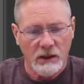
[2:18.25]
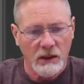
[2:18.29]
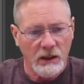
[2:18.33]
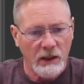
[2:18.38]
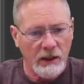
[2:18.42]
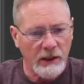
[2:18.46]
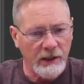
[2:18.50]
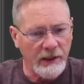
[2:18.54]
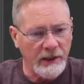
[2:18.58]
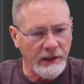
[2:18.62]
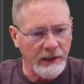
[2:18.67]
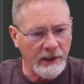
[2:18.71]

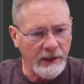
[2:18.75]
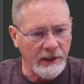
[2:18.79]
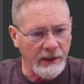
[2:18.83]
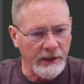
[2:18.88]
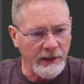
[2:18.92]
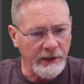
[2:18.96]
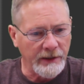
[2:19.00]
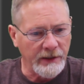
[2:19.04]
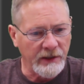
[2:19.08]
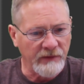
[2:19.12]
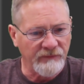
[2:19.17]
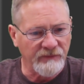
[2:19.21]

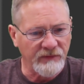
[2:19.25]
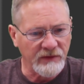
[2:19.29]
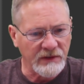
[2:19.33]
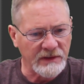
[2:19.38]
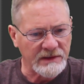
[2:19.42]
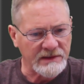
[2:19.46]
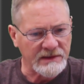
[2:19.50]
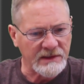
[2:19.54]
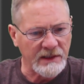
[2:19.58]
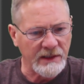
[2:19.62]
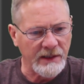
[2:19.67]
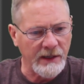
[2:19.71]
And if,
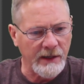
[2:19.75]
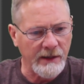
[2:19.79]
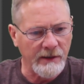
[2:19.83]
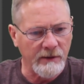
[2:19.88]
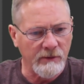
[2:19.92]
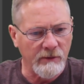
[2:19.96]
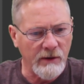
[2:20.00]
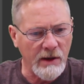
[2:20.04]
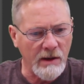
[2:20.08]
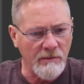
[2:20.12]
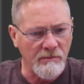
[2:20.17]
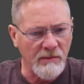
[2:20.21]
let's say I
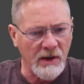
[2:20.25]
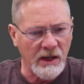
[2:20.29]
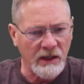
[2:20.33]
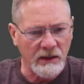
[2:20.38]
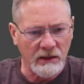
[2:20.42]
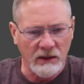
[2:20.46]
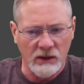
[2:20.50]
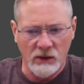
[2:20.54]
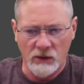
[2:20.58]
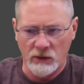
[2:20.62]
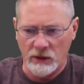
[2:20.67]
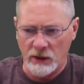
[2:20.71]
grab my
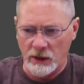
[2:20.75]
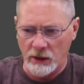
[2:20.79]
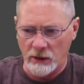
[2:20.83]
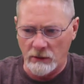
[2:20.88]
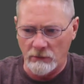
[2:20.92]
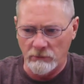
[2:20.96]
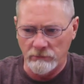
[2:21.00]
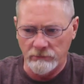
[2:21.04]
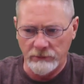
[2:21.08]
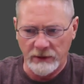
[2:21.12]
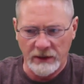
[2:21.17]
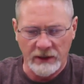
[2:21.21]
logo,
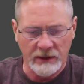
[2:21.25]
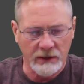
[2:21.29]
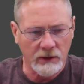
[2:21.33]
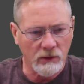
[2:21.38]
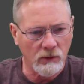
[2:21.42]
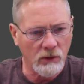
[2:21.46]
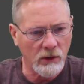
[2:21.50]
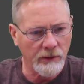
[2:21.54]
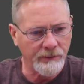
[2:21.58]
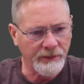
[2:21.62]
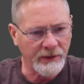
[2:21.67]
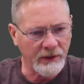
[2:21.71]
and I
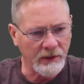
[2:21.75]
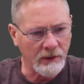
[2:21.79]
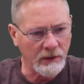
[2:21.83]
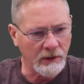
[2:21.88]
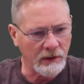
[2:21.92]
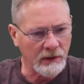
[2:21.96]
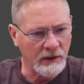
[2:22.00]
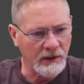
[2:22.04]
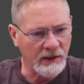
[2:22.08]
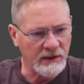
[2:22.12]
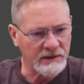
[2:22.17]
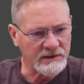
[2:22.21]
go up here
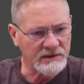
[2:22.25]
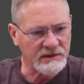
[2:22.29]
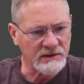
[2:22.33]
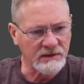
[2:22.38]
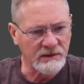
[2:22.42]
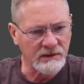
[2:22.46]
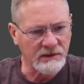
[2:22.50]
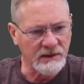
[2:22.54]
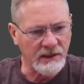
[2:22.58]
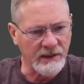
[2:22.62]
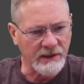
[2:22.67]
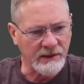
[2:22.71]
and I
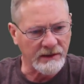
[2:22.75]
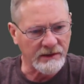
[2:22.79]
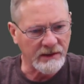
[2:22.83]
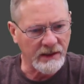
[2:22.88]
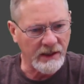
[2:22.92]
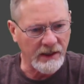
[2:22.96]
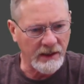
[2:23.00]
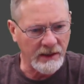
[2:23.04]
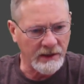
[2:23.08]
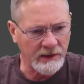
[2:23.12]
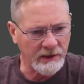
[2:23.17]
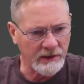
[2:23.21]
select
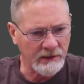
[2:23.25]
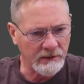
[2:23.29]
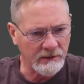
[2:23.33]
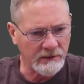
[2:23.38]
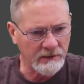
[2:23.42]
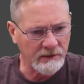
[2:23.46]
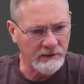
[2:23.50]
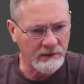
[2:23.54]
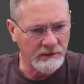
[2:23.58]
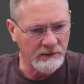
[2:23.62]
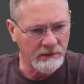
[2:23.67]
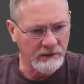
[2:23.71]

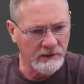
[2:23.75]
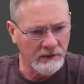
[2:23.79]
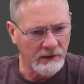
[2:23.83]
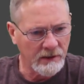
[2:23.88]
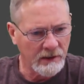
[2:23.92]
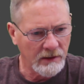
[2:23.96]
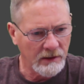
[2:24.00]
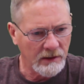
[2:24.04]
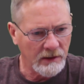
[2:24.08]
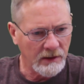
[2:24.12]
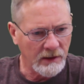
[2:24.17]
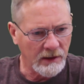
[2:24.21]
edit
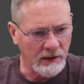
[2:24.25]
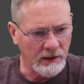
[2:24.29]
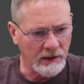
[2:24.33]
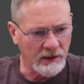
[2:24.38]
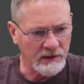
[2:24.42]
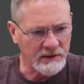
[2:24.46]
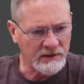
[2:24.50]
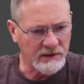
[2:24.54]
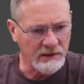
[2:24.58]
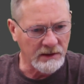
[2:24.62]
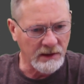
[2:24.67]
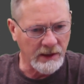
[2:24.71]
and I
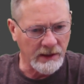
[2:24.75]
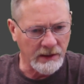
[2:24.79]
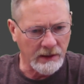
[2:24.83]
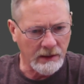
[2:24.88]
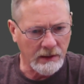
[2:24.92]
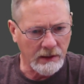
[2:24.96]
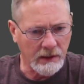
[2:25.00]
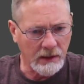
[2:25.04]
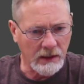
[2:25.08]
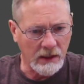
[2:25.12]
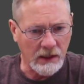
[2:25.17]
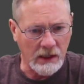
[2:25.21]

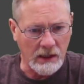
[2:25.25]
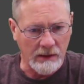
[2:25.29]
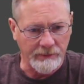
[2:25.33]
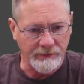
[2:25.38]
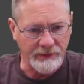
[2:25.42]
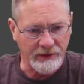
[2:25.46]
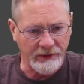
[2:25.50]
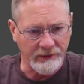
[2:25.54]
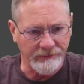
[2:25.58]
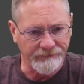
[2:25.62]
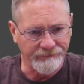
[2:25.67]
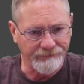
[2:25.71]
select
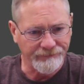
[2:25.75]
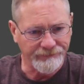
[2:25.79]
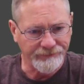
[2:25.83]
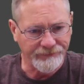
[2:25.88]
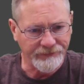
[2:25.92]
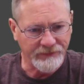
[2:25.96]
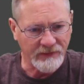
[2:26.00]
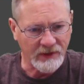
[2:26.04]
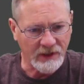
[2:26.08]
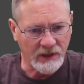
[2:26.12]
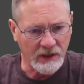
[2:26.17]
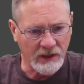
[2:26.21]
copy,
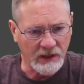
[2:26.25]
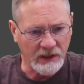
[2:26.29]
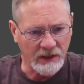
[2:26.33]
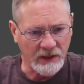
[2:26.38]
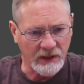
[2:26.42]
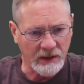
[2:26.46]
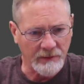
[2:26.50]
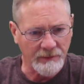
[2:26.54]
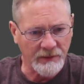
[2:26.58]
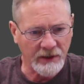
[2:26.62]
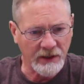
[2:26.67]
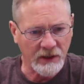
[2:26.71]
and then
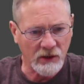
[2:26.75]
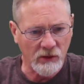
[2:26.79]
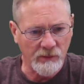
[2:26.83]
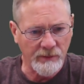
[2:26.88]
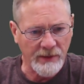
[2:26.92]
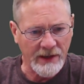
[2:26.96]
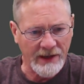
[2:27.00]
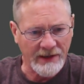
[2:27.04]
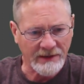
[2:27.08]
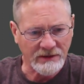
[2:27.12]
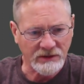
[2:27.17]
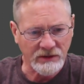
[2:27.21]
I'm going to go
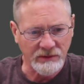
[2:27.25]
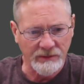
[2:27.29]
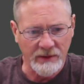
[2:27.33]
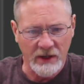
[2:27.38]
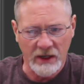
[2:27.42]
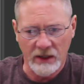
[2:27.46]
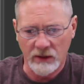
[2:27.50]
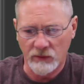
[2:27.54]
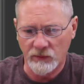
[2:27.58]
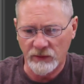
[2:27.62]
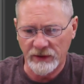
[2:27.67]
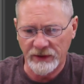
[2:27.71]
back to
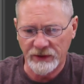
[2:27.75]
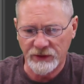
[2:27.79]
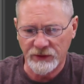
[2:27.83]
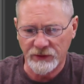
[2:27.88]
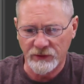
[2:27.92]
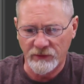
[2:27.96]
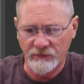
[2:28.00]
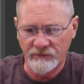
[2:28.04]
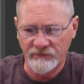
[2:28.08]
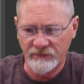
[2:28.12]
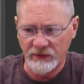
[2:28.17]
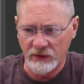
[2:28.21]
my
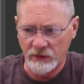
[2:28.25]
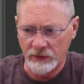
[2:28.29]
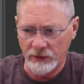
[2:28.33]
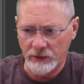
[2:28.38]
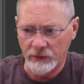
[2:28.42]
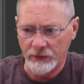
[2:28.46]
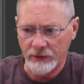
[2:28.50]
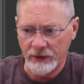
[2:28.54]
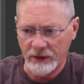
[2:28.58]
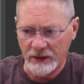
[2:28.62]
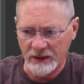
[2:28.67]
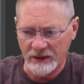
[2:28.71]
original
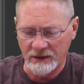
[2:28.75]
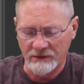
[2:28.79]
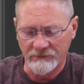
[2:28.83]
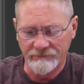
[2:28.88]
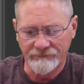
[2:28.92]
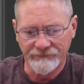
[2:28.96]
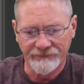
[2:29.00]
photo here,